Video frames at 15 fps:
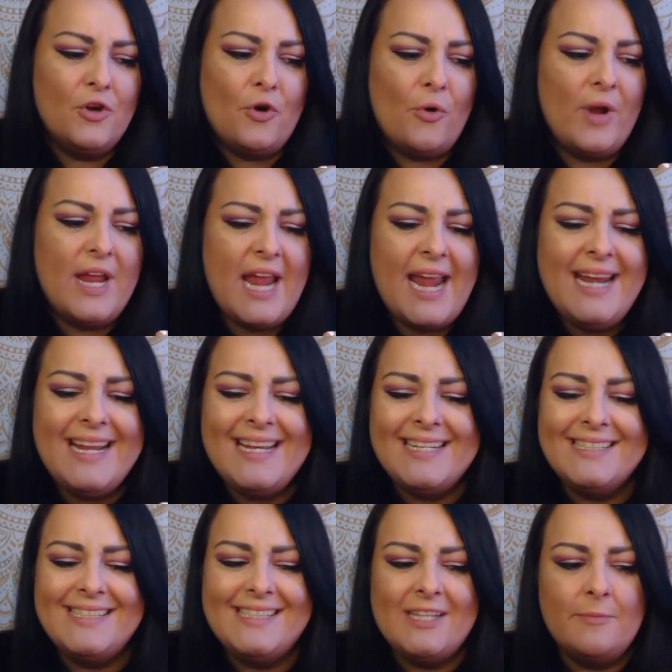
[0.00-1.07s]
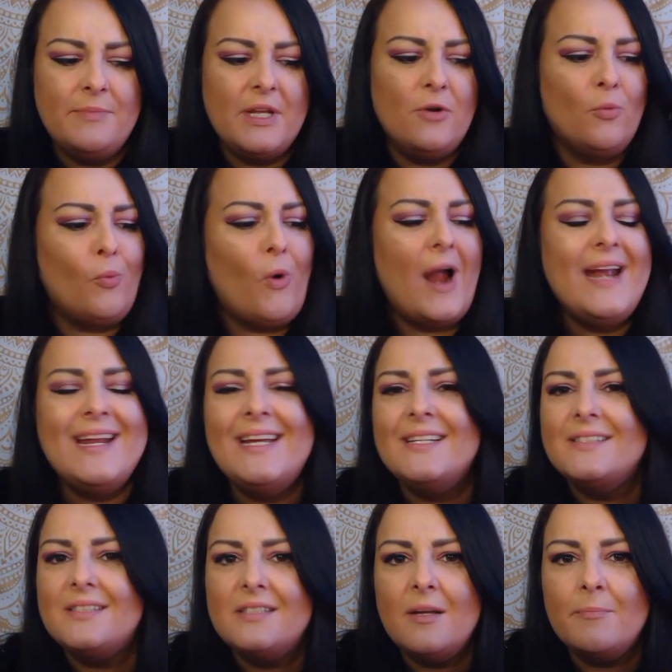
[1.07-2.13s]
creating something,
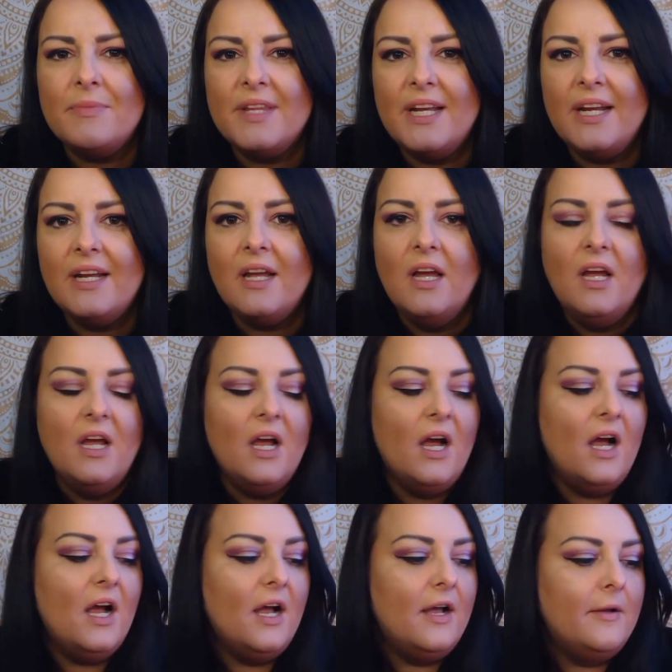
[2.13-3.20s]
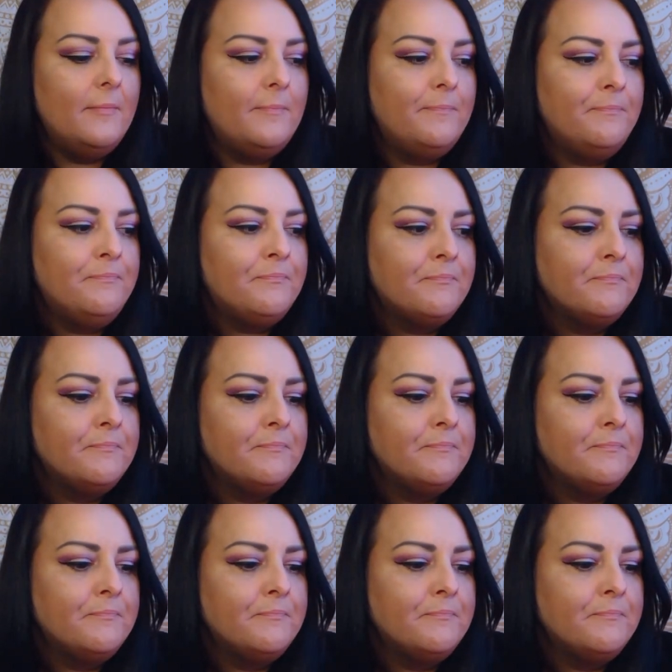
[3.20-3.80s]
writing something, um,